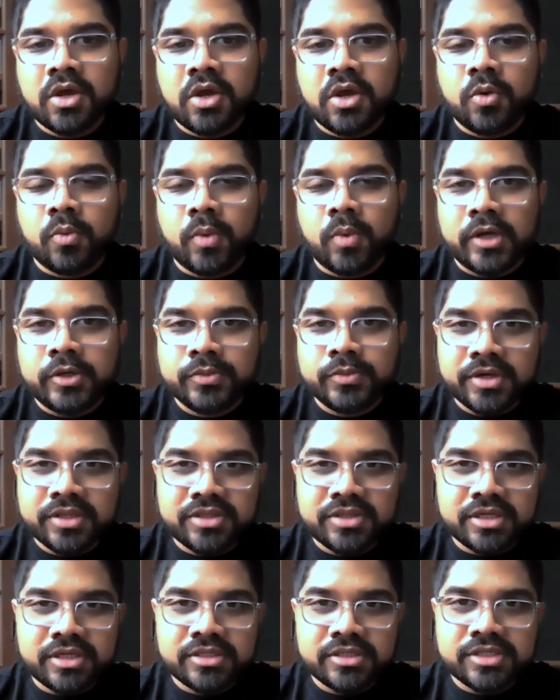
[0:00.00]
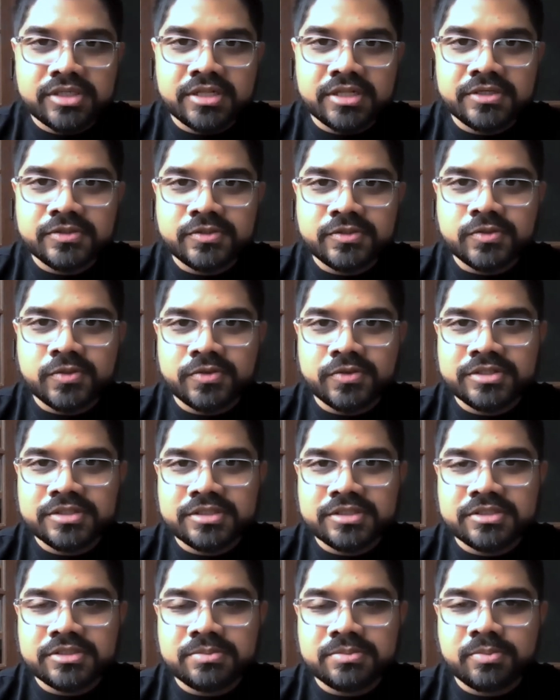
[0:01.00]
Why do I think telling stories
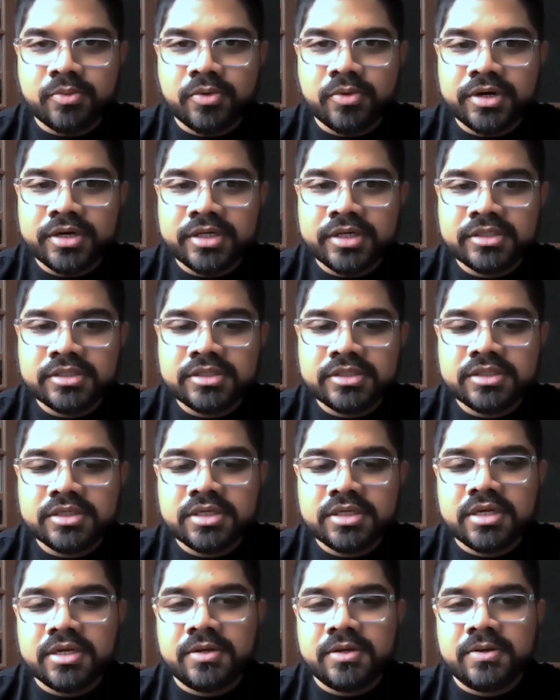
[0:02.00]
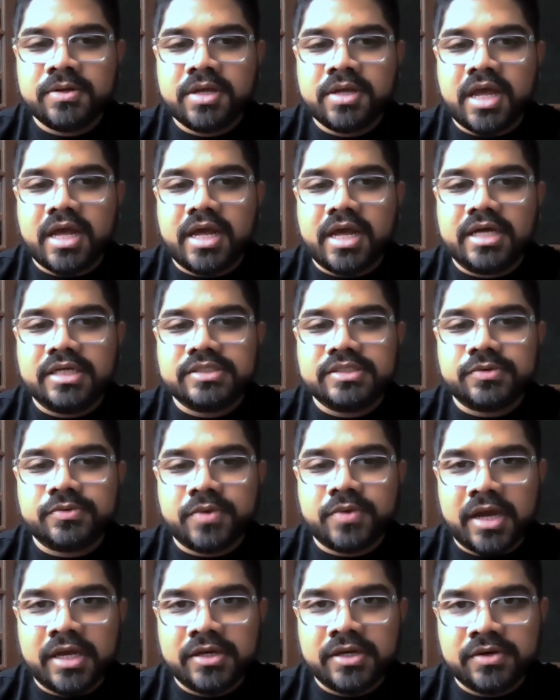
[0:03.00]
is important? As a
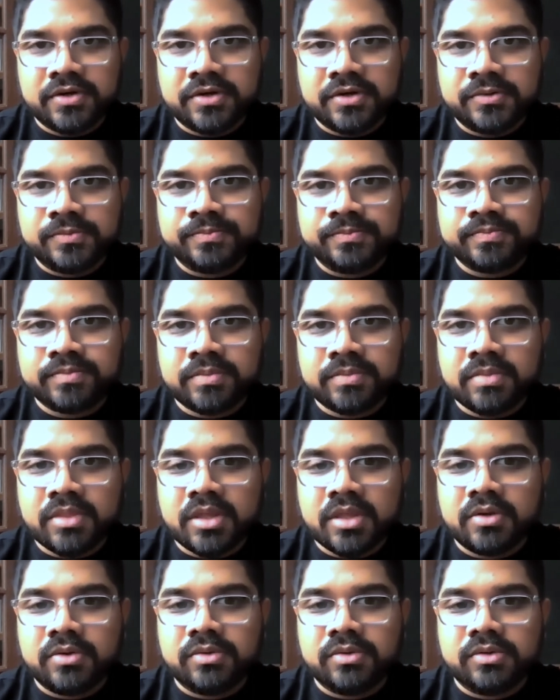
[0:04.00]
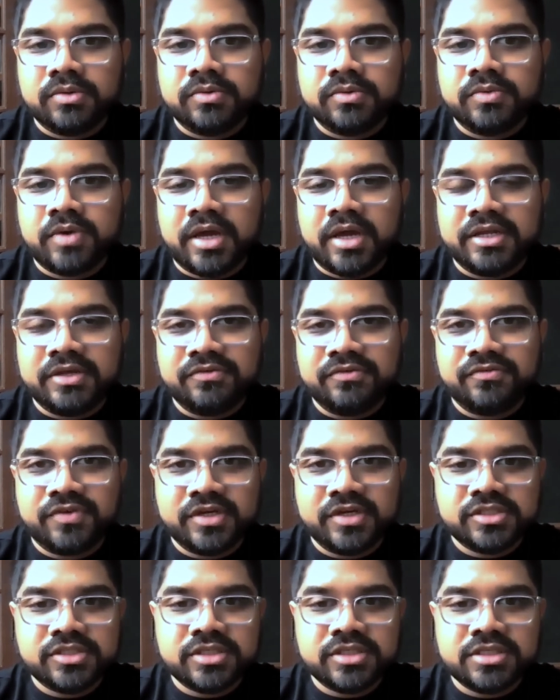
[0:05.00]
writer, writing
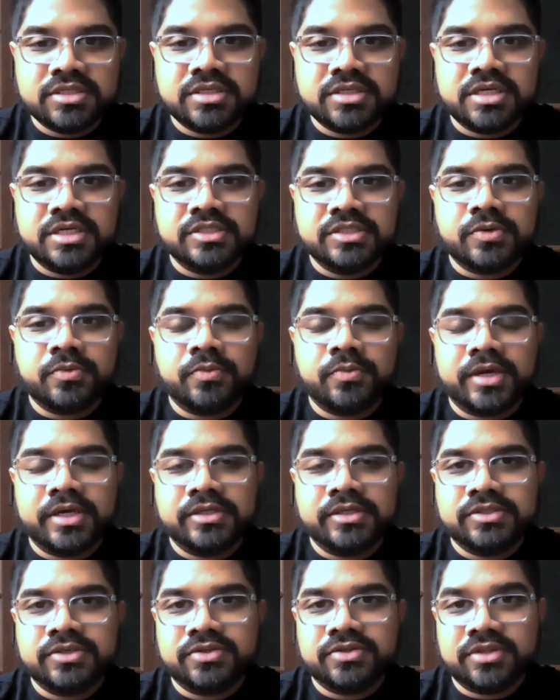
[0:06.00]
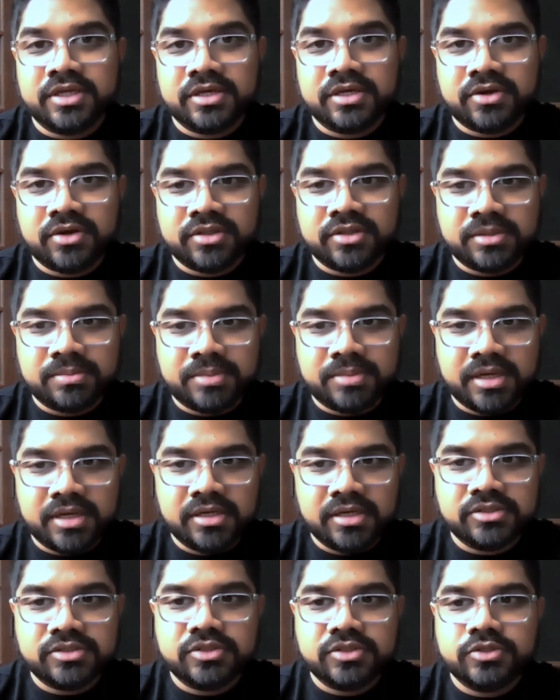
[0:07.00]
fiction is a way to think on the
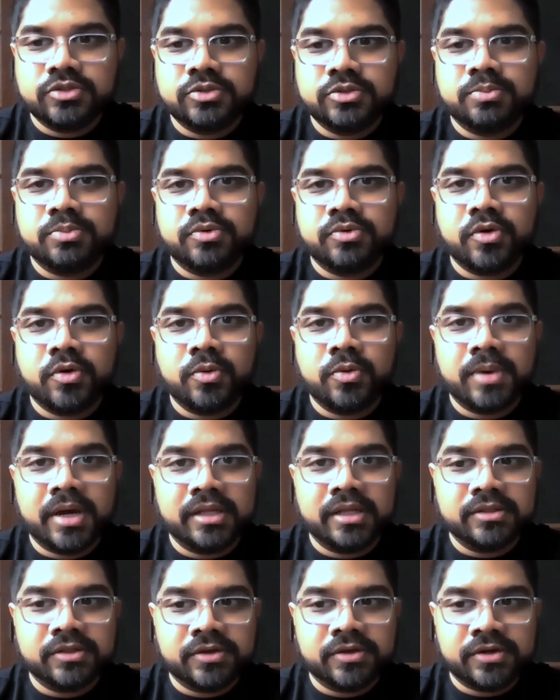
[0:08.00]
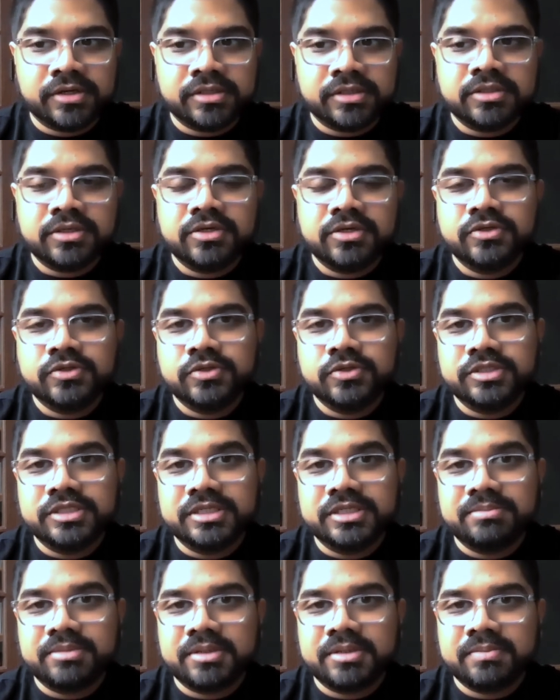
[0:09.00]
page, to probe and learn, to
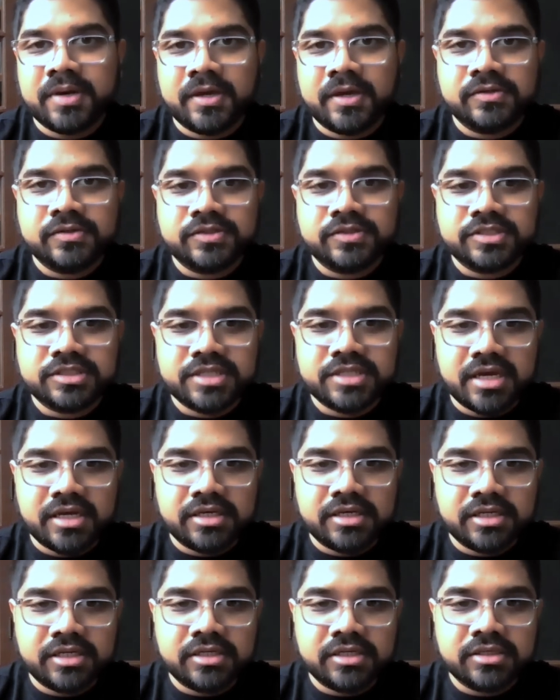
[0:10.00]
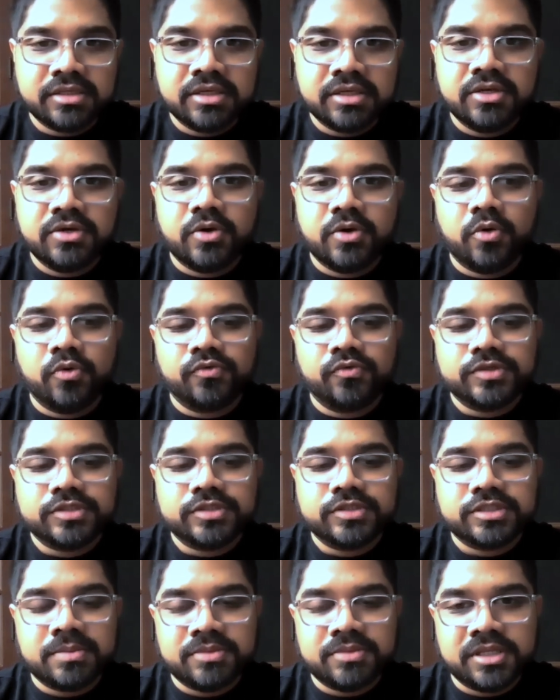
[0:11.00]
deepen my understanding over
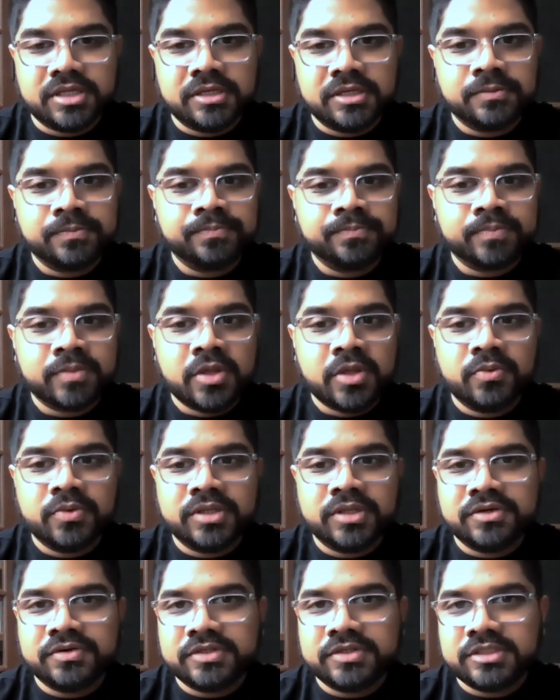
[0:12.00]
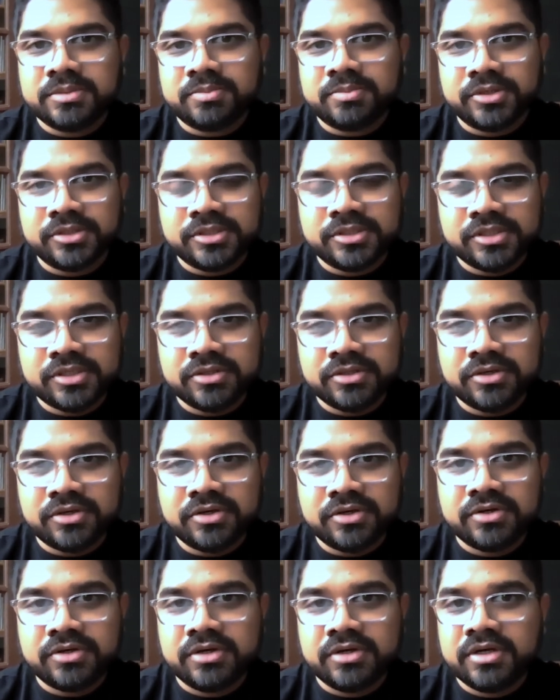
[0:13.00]
something, whether it's a
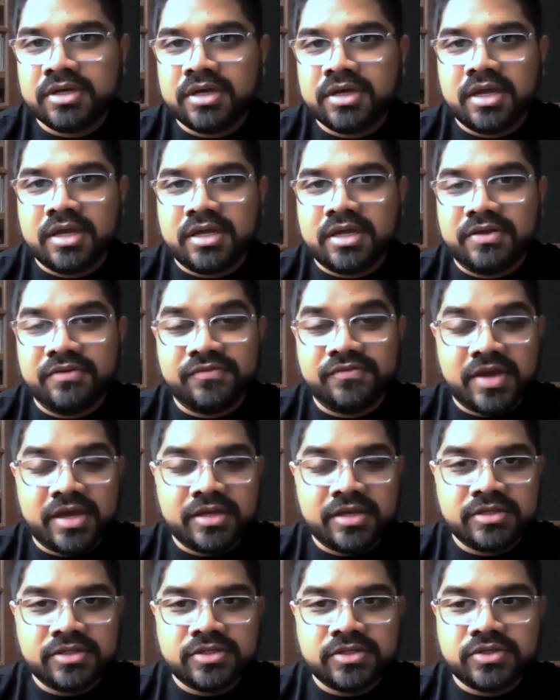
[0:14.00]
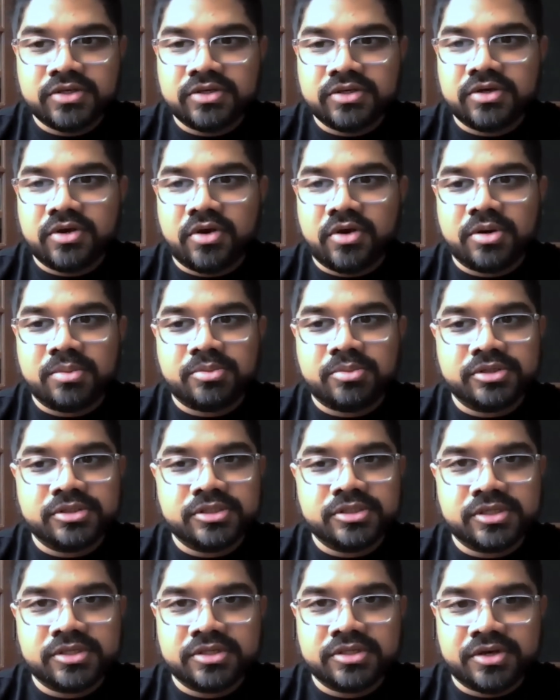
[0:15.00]
particular event or a
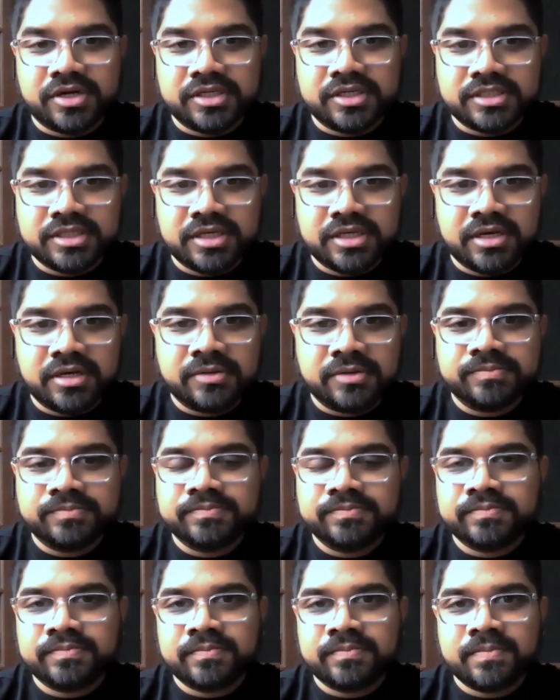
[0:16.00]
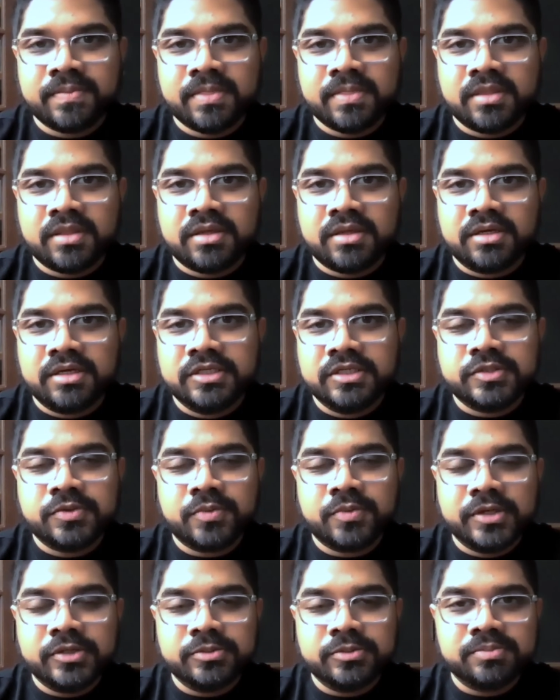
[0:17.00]
particular idea. It's a
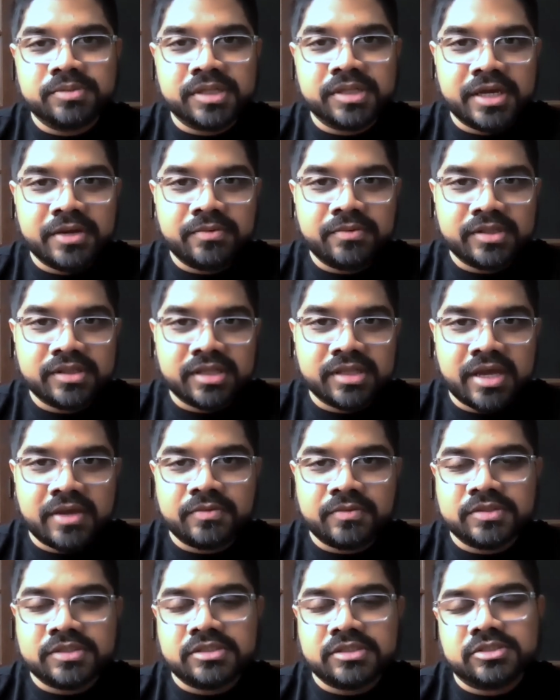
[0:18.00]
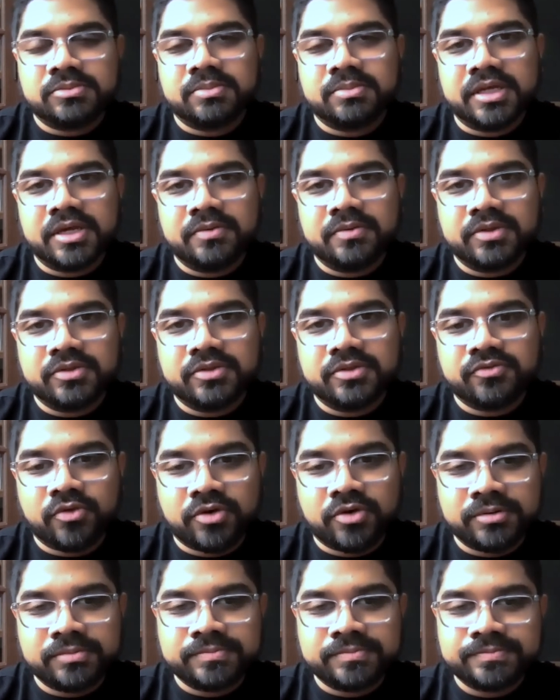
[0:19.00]
way to play with language and to play with
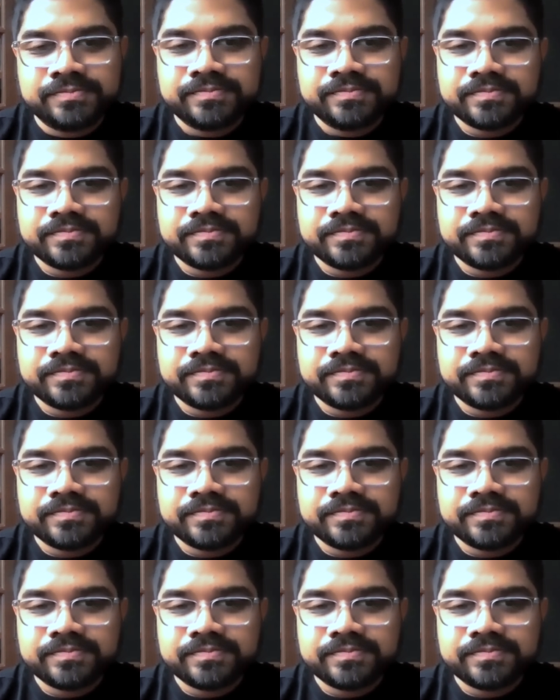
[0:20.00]
form.